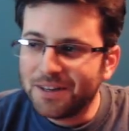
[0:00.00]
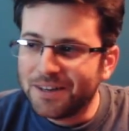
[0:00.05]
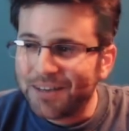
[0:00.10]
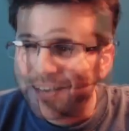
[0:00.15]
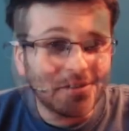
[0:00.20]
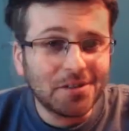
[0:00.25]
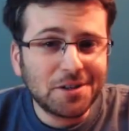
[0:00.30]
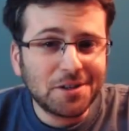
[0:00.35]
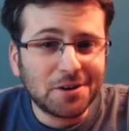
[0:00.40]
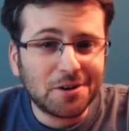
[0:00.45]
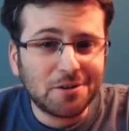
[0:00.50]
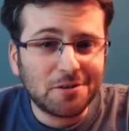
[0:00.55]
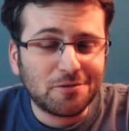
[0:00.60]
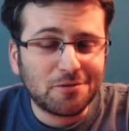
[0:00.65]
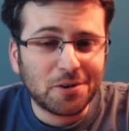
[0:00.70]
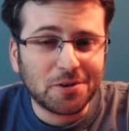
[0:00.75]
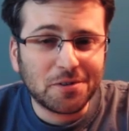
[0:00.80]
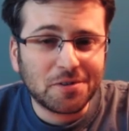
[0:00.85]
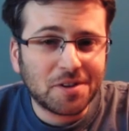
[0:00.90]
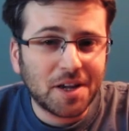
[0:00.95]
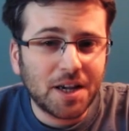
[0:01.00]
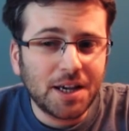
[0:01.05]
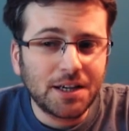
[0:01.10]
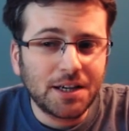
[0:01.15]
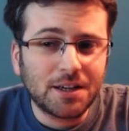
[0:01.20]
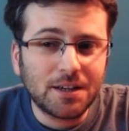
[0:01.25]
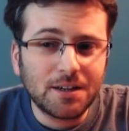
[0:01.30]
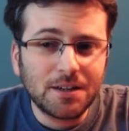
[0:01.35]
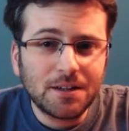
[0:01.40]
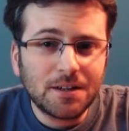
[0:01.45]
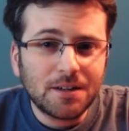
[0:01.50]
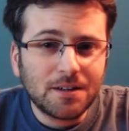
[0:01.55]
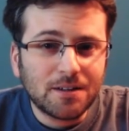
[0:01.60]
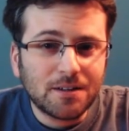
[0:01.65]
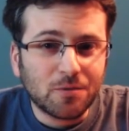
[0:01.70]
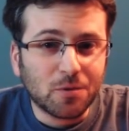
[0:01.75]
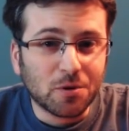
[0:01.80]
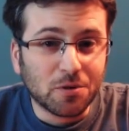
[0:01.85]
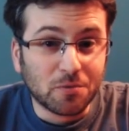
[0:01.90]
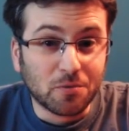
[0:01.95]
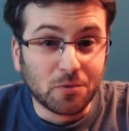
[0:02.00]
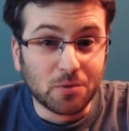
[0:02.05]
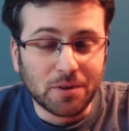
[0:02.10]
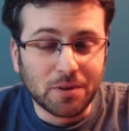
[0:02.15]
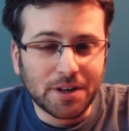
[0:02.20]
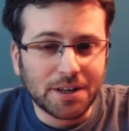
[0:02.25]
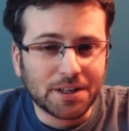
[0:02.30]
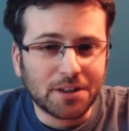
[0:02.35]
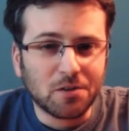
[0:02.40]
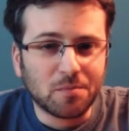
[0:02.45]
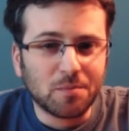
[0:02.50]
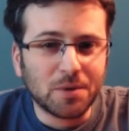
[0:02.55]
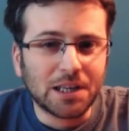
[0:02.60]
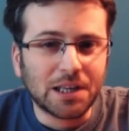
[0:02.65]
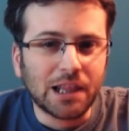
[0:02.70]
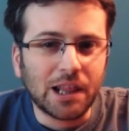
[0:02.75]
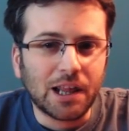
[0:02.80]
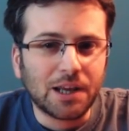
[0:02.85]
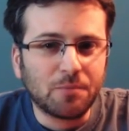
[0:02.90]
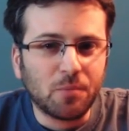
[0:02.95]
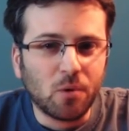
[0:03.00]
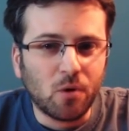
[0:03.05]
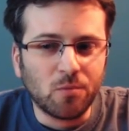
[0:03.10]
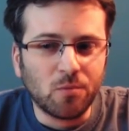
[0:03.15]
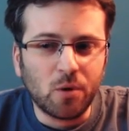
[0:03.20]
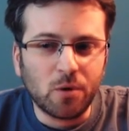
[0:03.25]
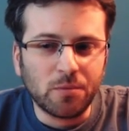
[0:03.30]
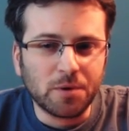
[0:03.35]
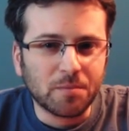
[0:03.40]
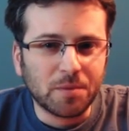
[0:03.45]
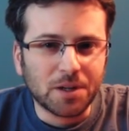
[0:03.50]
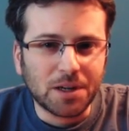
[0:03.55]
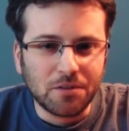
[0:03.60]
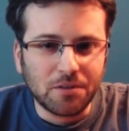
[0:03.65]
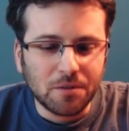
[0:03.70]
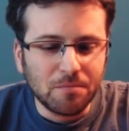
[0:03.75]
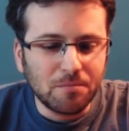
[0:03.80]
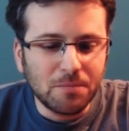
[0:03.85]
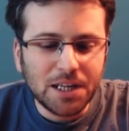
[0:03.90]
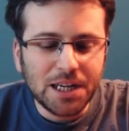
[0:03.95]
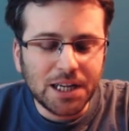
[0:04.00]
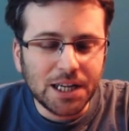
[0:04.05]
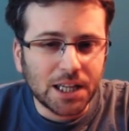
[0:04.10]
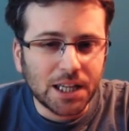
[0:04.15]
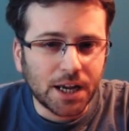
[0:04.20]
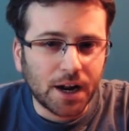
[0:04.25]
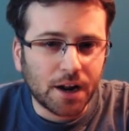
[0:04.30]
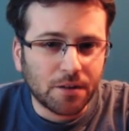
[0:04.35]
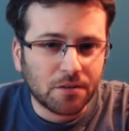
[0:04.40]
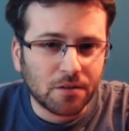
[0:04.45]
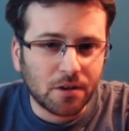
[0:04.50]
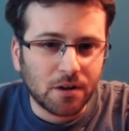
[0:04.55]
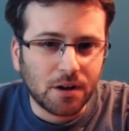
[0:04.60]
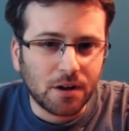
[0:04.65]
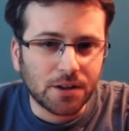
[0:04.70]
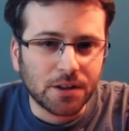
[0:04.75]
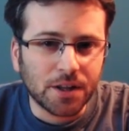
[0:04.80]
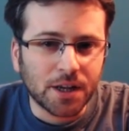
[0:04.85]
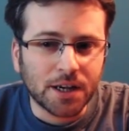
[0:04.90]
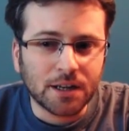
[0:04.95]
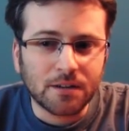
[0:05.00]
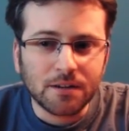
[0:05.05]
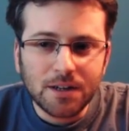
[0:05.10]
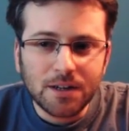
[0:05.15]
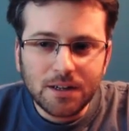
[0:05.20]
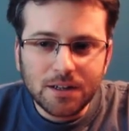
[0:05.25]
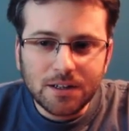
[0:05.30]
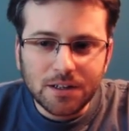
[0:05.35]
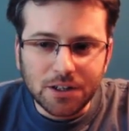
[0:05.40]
Seeing her first take was like this big light bulb moment, because immediately I saw that,